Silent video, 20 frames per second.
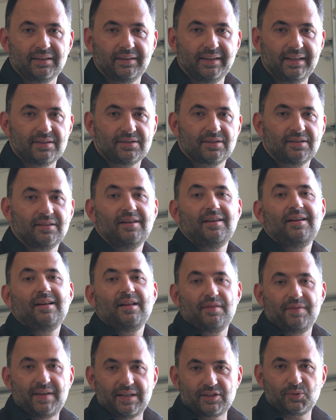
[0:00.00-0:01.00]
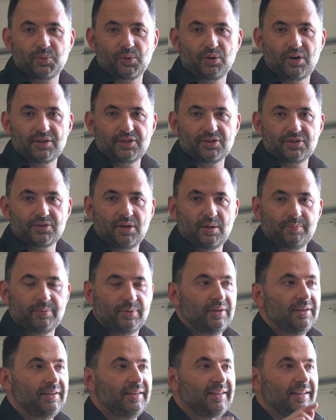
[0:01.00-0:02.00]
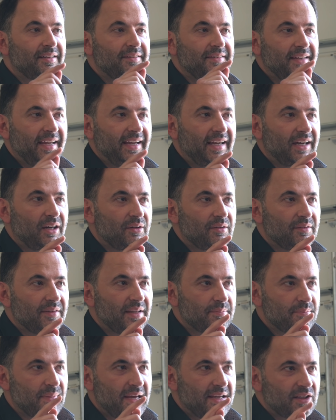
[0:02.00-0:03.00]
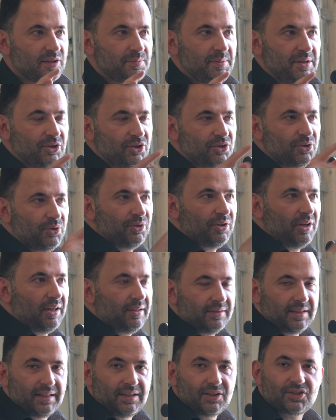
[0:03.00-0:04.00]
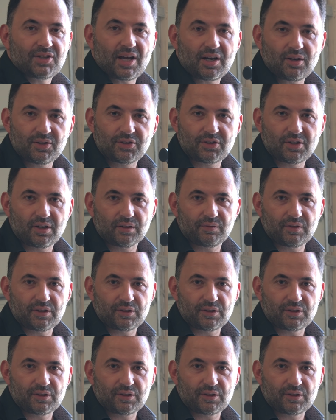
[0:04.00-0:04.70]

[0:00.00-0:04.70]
lit. That's where I stop. Now that makes me shoot on the shadow side of